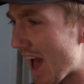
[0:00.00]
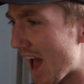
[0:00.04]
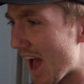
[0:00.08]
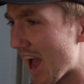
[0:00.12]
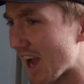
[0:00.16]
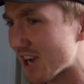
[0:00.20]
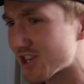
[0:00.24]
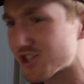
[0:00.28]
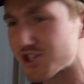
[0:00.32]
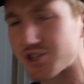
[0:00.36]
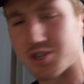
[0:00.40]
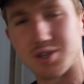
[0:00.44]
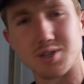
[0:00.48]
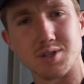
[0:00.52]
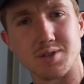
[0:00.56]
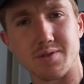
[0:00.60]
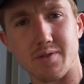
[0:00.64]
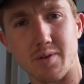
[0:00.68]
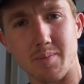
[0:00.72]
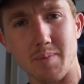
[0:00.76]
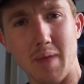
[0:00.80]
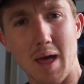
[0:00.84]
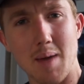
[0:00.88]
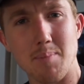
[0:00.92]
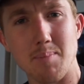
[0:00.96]
actions
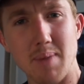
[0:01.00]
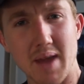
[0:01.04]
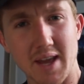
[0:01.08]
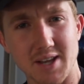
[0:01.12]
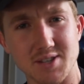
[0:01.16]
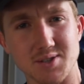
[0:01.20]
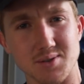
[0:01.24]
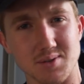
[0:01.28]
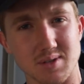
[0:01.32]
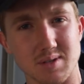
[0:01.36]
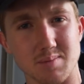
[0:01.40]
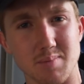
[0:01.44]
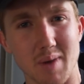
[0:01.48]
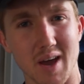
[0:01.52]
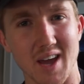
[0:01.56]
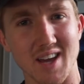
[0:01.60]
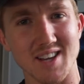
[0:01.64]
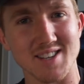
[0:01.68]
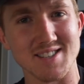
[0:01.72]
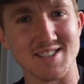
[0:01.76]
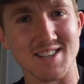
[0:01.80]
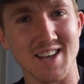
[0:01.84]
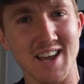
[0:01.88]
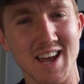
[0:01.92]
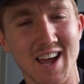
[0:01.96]
from that pixel
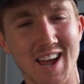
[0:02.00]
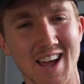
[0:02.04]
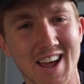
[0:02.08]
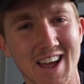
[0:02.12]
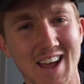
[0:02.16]
space?